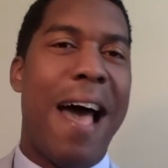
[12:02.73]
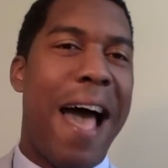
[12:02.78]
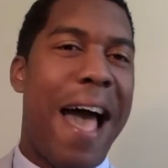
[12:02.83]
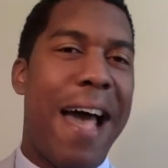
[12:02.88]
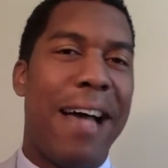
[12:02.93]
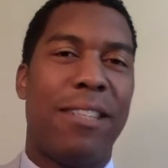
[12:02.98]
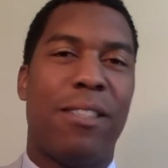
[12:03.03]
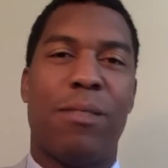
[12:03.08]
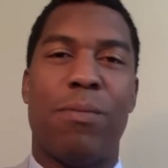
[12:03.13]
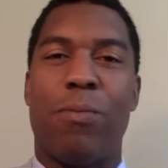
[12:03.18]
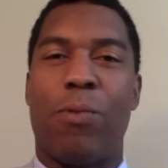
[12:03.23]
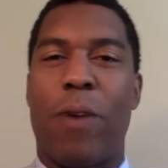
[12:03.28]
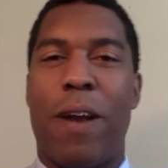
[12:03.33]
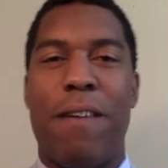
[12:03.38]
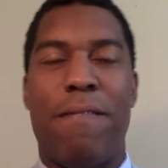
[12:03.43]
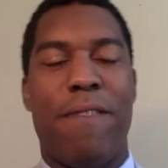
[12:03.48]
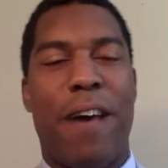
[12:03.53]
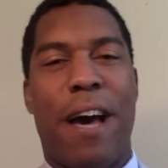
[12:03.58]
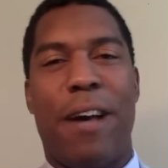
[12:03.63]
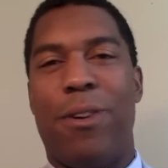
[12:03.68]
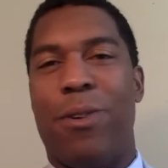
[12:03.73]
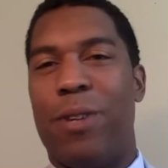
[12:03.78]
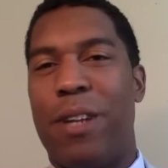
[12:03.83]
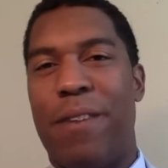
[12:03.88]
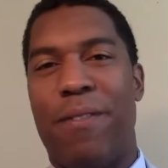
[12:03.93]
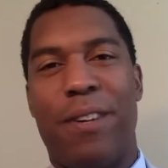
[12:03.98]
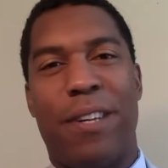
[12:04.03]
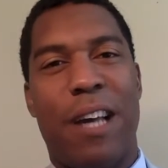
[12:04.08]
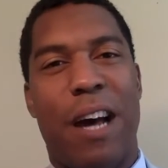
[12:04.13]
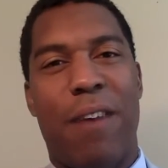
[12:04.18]
Add some great value on
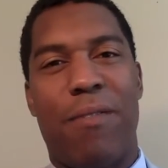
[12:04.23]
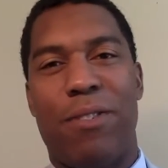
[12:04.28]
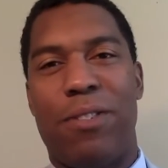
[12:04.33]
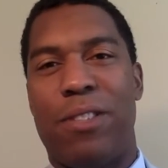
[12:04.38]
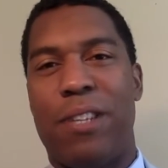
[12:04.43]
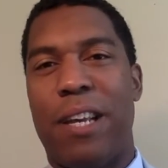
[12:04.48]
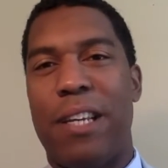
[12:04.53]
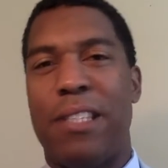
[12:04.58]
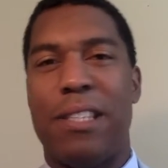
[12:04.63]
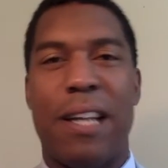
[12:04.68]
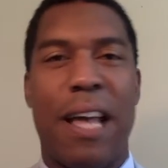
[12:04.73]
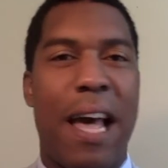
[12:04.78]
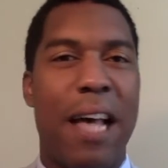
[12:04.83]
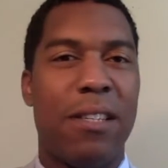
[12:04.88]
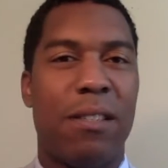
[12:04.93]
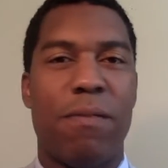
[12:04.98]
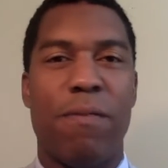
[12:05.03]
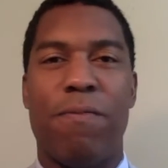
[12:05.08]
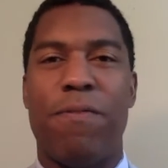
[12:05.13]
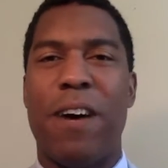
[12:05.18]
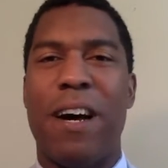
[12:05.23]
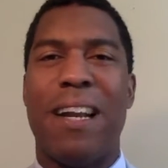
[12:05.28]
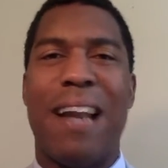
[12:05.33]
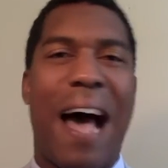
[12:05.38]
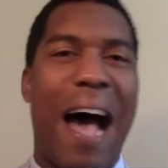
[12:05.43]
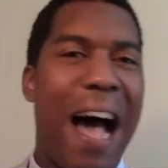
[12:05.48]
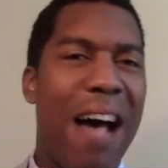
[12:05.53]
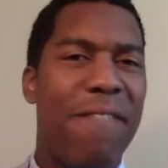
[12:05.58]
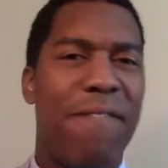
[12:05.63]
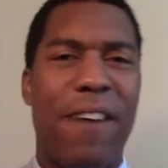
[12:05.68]
every conversation. Have some fun.
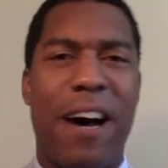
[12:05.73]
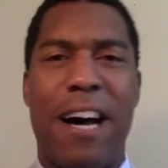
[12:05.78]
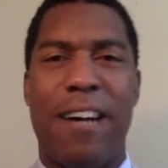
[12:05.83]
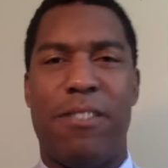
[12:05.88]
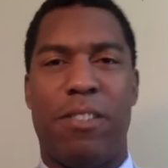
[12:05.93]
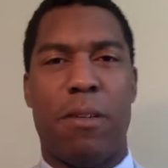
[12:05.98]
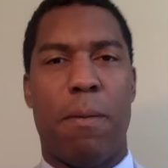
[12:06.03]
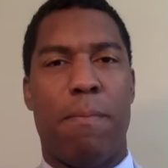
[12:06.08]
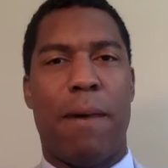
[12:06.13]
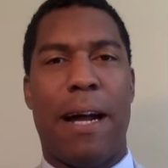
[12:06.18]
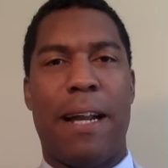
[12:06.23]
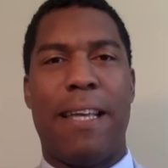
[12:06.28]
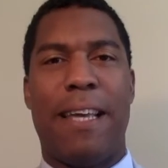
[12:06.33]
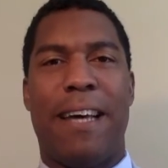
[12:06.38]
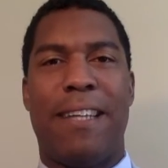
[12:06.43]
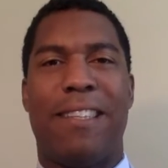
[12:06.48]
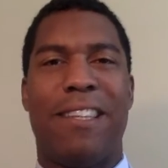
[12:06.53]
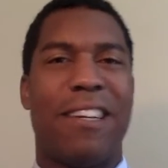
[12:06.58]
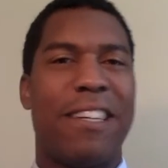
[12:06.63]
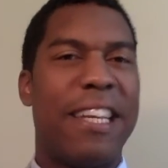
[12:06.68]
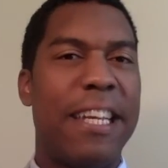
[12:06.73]
High five somebody out there.